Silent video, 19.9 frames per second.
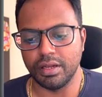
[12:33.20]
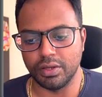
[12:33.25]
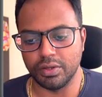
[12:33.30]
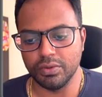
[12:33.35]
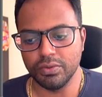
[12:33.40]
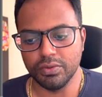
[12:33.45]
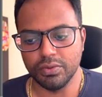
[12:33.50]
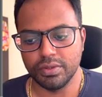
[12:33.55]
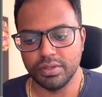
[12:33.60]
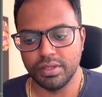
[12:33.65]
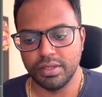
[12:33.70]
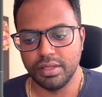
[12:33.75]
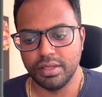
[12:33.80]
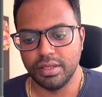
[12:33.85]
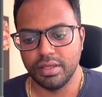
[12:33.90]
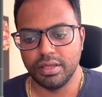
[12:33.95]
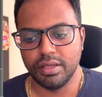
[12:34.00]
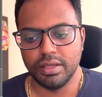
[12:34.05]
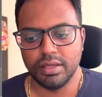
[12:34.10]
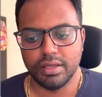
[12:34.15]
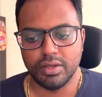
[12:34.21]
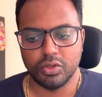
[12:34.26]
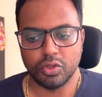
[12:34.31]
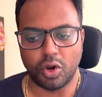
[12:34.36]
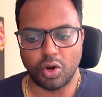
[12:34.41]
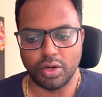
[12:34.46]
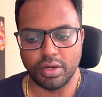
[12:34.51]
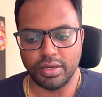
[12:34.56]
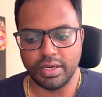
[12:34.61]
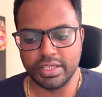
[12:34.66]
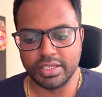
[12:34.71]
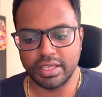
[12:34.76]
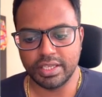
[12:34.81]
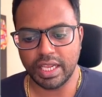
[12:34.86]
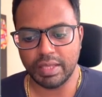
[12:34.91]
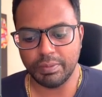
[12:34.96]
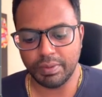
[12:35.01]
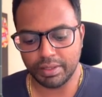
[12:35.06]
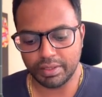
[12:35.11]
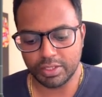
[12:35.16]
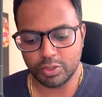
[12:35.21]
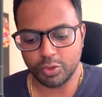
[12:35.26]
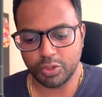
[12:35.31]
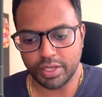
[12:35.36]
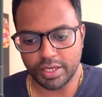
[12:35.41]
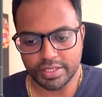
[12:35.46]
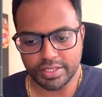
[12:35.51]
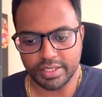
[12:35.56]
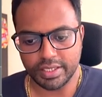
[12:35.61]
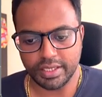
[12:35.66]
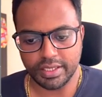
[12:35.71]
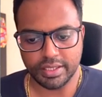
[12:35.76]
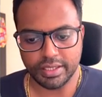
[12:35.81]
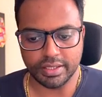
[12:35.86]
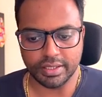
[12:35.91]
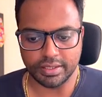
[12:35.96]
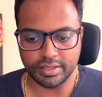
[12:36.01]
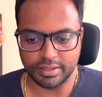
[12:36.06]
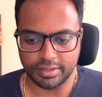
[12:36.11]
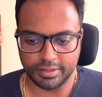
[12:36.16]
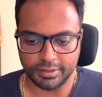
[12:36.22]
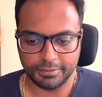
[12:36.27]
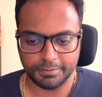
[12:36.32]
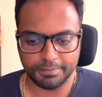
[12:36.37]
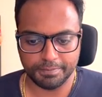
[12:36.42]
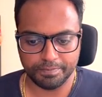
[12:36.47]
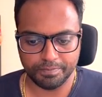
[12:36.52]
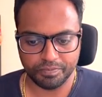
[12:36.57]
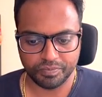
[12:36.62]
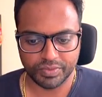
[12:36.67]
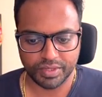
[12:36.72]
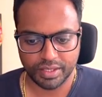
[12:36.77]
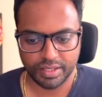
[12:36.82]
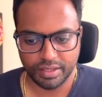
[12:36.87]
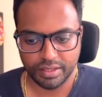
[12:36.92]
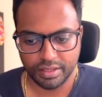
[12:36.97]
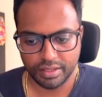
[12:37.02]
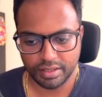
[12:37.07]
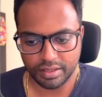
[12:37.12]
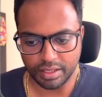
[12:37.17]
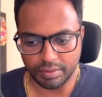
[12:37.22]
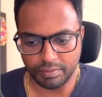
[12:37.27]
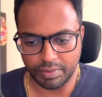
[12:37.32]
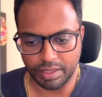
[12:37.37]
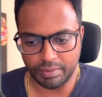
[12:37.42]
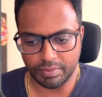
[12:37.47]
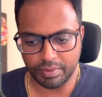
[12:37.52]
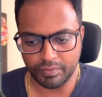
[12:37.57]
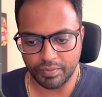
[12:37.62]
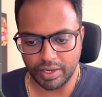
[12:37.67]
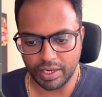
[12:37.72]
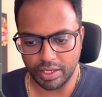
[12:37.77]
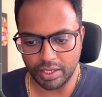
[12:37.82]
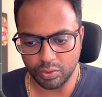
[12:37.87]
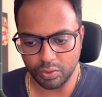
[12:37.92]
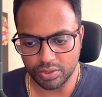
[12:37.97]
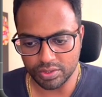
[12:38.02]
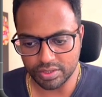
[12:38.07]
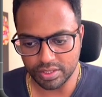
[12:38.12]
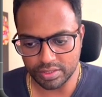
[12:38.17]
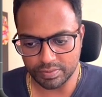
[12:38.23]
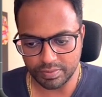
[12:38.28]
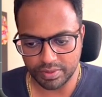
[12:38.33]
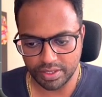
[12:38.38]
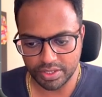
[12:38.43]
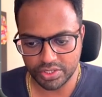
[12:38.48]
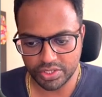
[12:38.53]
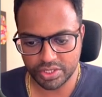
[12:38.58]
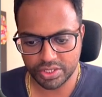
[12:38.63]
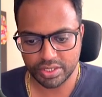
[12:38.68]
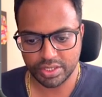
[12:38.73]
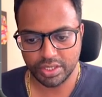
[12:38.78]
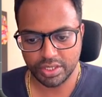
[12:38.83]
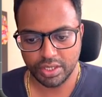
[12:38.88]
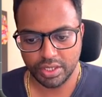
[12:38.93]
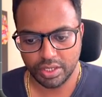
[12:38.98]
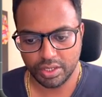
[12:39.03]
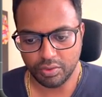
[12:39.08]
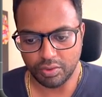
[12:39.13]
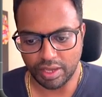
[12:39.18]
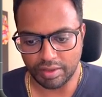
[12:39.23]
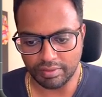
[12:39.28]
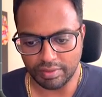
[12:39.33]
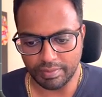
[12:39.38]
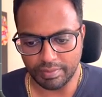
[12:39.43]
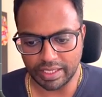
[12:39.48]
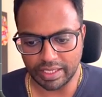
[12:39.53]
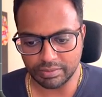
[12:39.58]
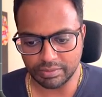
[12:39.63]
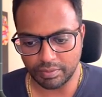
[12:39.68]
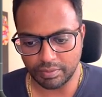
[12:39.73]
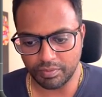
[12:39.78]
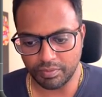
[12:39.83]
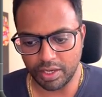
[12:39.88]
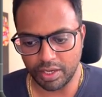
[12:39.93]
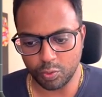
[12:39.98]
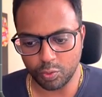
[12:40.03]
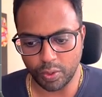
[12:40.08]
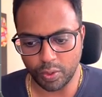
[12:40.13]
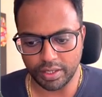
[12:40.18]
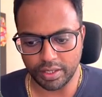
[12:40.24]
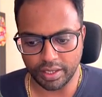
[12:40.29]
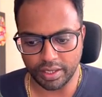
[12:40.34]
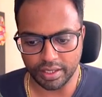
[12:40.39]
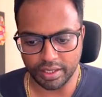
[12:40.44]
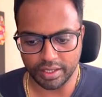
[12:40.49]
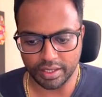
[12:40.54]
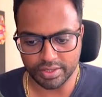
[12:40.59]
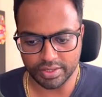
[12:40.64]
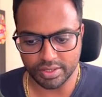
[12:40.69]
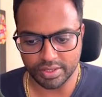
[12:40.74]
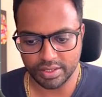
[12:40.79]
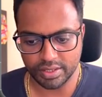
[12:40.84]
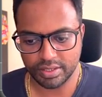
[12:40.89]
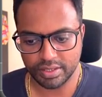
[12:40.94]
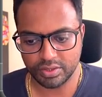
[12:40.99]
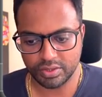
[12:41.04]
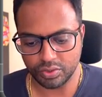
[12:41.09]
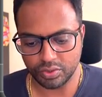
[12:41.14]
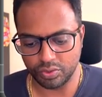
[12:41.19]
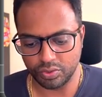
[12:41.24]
Now on describing this, you can see the minimum value is this much. You have the maximum value quite high, isn't it?